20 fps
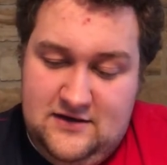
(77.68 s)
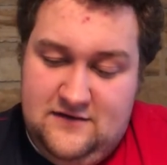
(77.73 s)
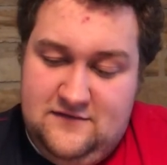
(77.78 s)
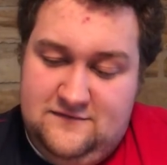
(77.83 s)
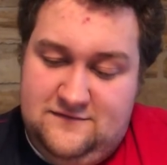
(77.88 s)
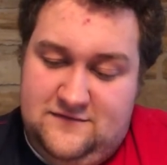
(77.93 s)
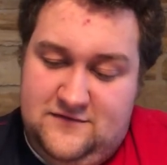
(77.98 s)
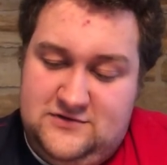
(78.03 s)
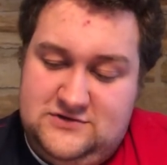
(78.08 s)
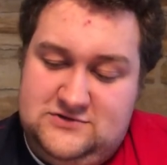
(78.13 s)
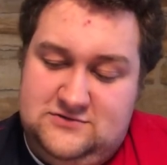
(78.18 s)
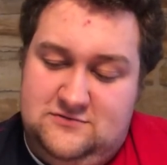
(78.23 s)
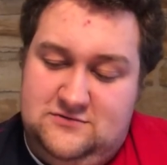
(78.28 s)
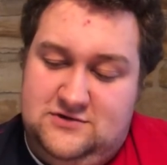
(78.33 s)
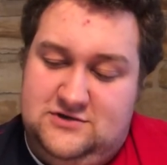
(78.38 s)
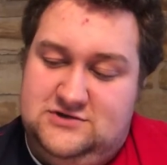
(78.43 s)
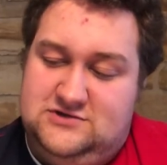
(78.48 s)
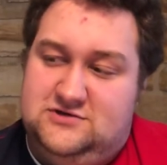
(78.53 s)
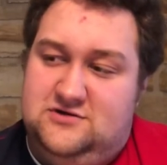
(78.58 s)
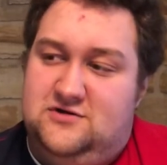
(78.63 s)
first one we're
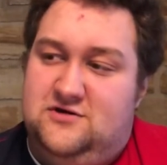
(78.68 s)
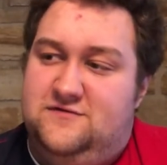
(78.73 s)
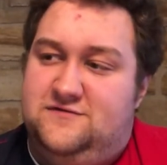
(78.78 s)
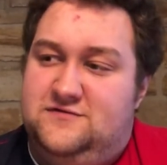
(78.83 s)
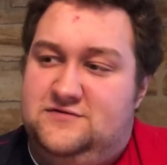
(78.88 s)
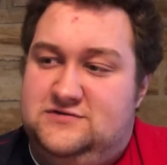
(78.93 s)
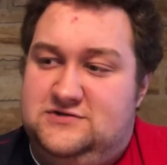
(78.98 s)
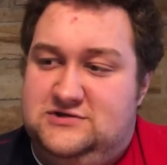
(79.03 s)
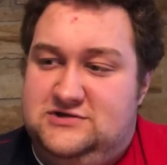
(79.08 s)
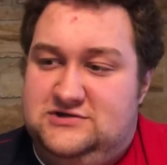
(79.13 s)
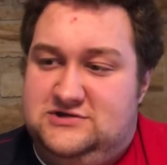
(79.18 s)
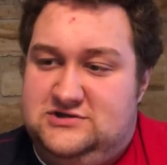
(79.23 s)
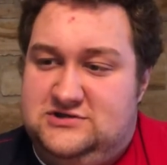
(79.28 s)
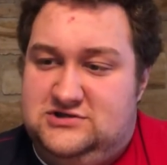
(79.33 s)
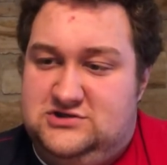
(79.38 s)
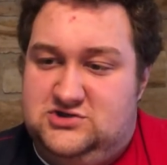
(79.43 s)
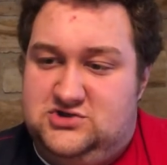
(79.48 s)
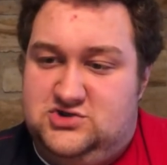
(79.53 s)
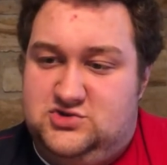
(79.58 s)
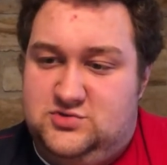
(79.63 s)
going to start off with is this
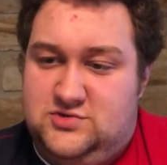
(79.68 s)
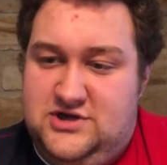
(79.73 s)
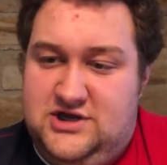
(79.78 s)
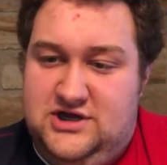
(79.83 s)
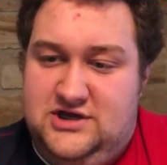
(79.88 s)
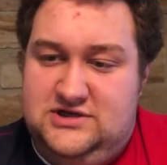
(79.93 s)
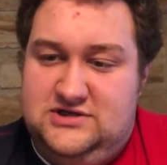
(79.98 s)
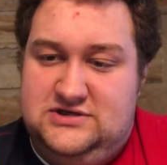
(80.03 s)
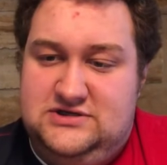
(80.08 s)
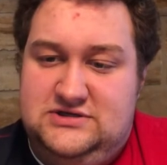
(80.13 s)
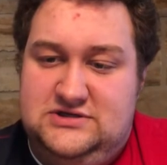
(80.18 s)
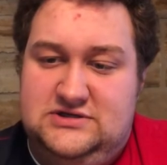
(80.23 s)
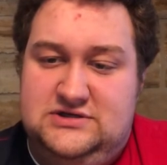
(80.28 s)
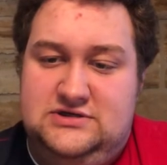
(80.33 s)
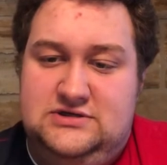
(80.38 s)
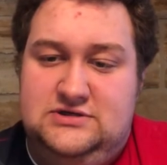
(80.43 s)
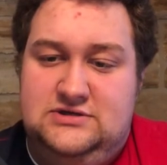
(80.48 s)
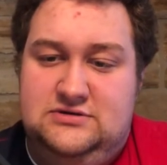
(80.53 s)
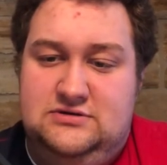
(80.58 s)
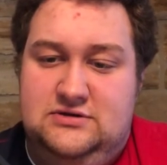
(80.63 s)
Schrade
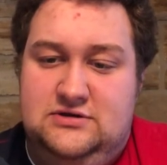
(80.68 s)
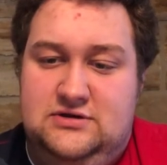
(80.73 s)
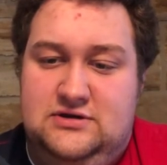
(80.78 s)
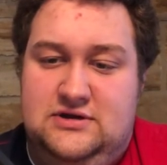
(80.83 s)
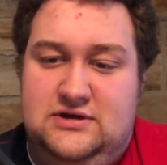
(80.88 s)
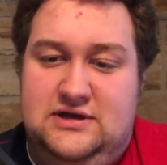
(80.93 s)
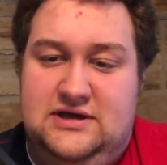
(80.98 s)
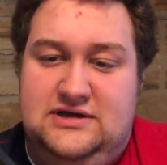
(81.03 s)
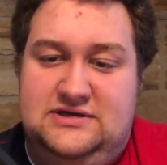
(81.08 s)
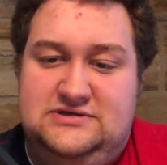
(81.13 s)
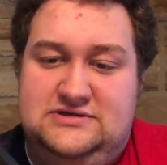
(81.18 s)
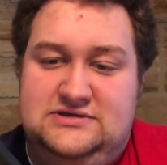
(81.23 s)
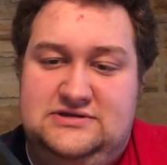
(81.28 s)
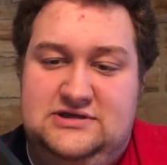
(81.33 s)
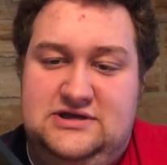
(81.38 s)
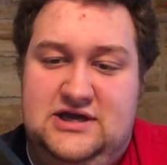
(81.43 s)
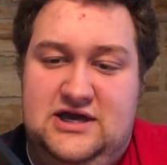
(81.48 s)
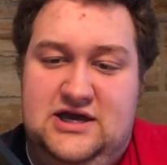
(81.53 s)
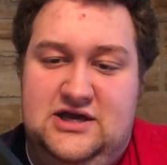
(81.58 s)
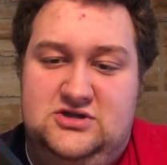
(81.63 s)

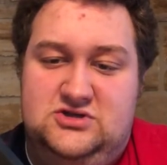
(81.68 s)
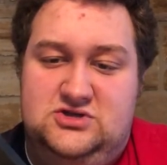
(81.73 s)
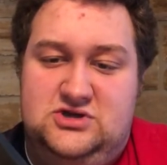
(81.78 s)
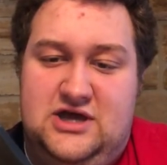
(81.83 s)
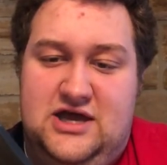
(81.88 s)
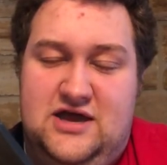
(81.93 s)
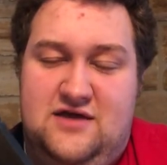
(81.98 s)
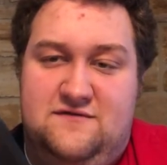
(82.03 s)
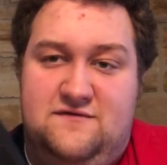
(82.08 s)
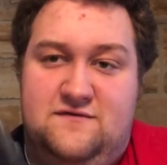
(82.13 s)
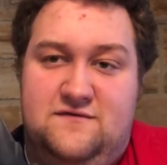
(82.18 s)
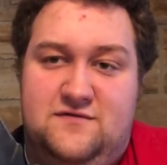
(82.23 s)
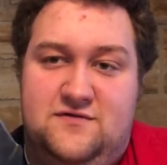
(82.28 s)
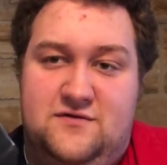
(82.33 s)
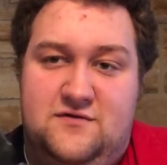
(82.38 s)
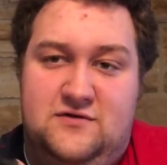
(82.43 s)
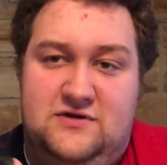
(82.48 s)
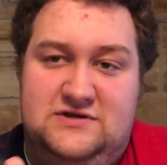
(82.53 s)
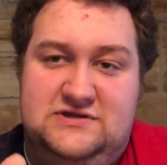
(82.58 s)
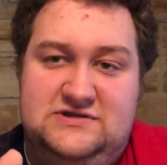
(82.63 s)

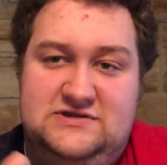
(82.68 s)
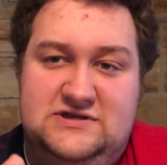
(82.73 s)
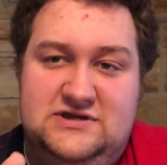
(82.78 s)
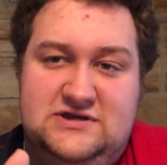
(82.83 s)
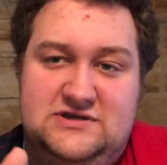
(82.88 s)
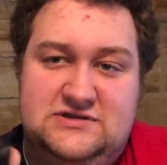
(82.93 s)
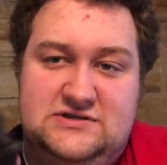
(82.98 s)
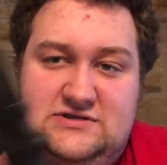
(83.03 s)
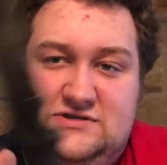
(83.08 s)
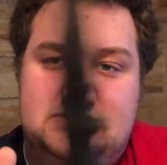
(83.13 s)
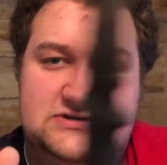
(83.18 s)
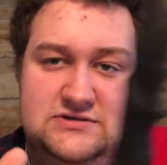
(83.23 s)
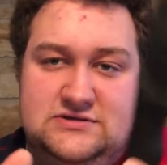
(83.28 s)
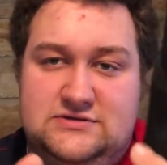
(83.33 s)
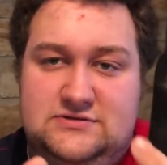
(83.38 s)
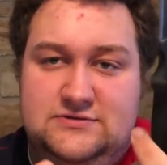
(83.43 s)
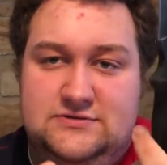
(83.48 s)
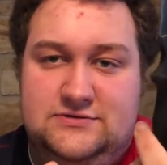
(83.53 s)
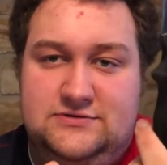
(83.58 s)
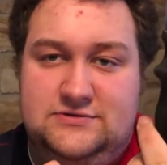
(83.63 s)
SCHF36.
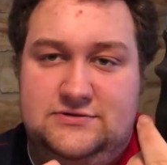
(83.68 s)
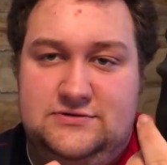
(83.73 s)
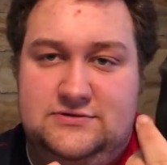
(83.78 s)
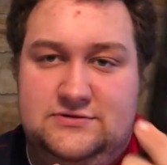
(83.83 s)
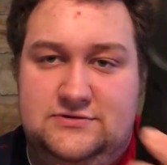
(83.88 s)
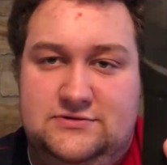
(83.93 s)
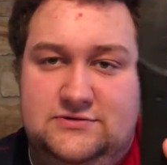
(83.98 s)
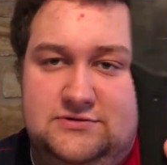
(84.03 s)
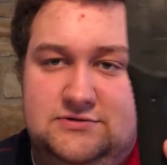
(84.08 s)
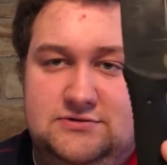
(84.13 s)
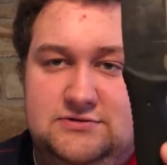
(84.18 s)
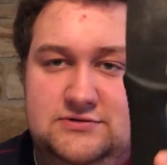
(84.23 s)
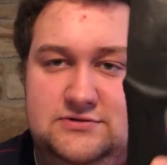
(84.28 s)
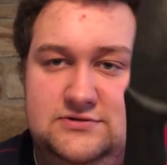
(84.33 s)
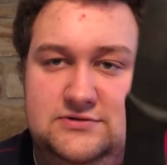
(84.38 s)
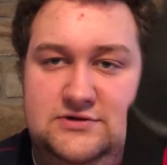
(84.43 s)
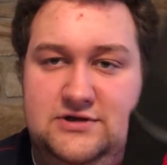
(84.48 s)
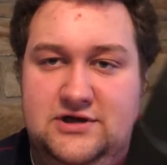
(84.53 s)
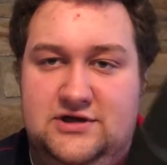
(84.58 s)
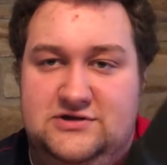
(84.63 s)

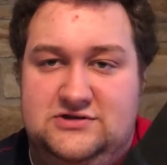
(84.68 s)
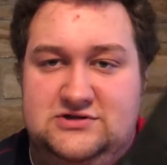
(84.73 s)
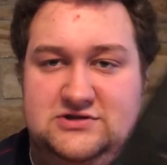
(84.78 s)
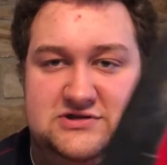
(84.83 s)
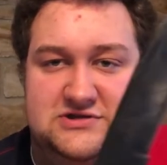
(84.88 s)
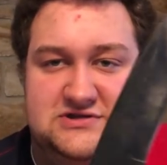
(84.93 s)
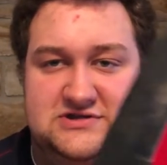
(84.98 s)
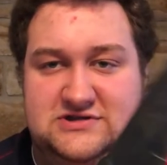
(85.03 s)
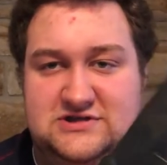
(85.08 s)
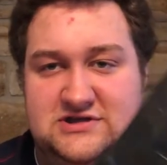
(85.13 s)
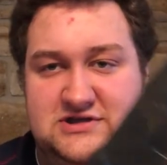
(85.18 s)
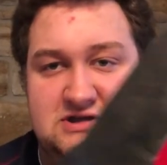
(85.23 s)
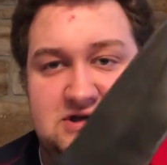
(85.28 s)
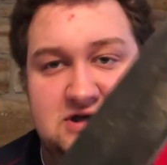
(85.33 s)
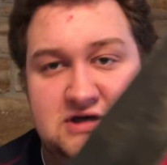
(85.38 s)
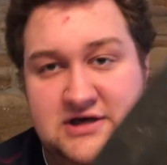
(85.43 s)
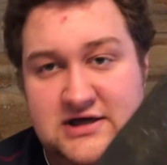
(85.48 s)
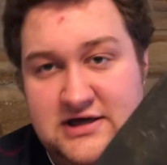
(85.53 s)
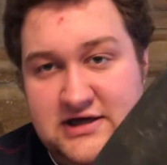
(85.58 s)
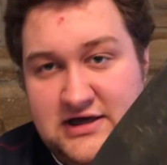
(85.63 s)
And as you can see,
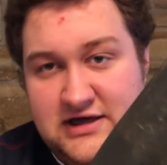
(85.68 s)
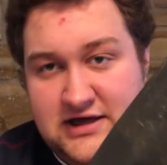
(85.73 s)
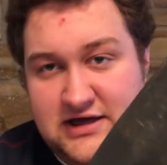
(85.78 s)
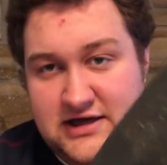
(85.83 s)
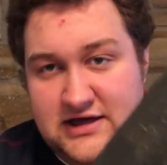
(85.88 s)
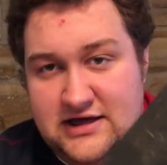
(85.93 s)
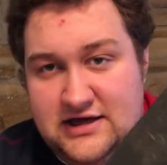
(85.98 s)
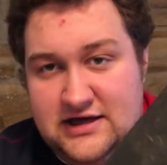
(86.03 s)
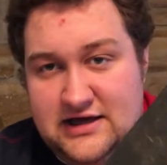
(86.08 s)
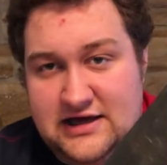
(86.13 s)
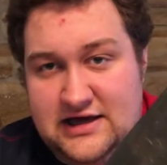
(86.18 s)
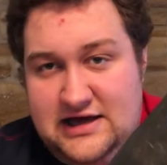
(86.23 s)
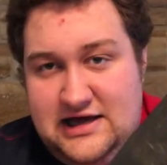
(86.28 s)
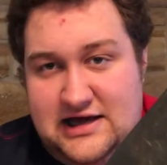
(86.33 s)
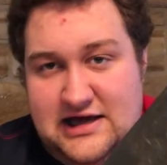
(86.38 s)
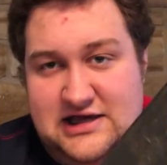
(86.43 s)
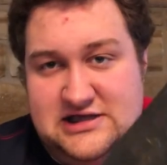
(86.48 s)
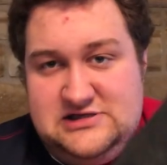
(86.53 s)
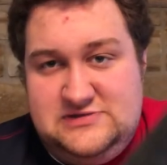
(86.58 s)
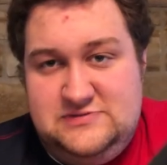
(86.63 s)

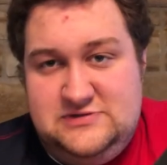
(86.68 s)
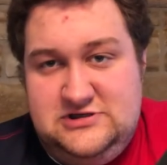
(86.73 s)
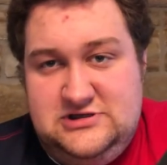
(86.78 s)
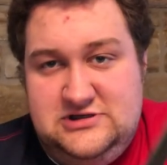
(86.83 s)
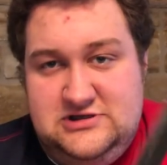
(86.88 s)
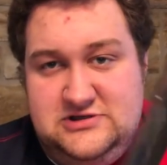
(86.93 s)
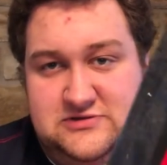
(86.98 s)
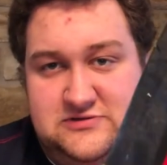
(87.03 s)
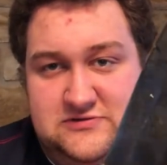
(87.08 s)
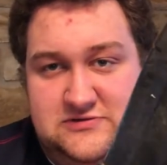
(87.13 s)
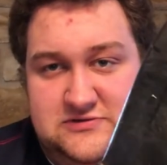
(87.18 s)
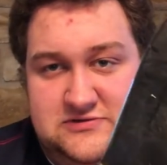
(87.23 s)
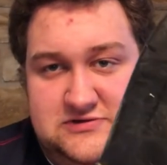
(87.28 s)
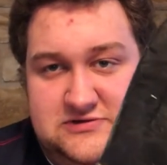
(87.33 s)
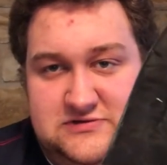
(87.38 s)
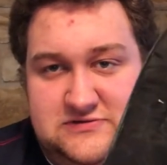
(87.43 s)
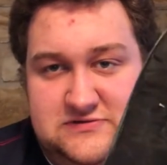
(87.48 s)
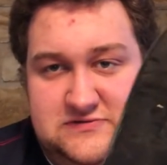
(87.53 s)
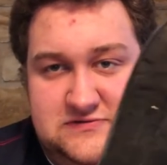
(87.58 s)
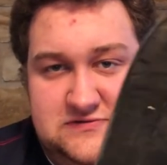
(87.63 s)
has been
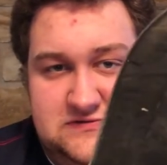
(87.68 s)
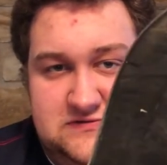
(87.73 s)
used